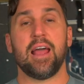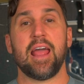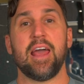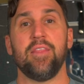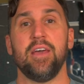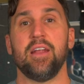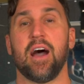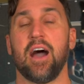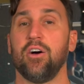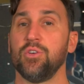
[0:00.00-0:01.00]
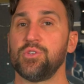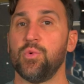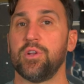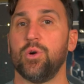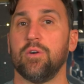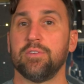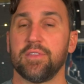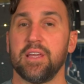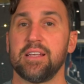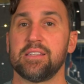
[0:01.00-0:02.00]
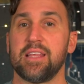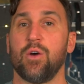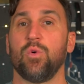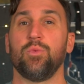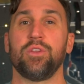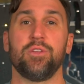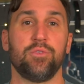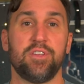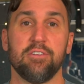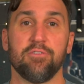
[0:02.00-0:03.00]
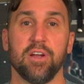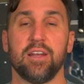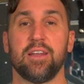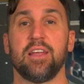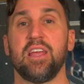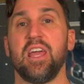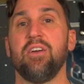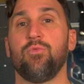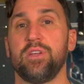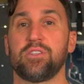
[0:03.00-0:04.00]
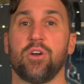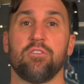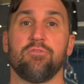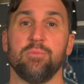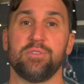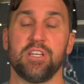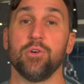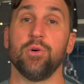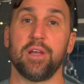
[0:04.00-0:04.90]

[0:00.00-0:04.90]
And then I also want to go over things that we would do different if we started from zero